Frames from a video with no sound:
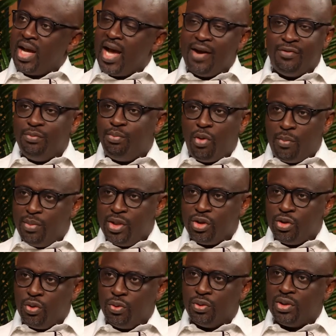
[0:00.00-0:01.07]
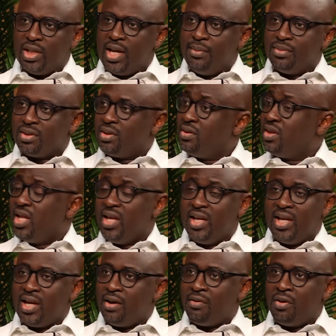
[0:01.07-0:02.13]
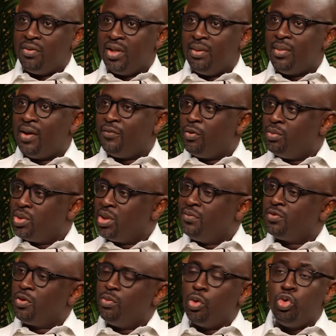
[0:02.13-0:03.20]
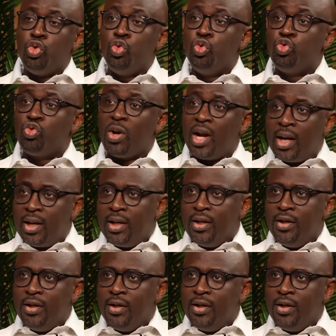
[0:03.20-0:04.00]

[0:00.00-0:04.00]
I haven't published those. I'm still thinking around them. I've observed some unusual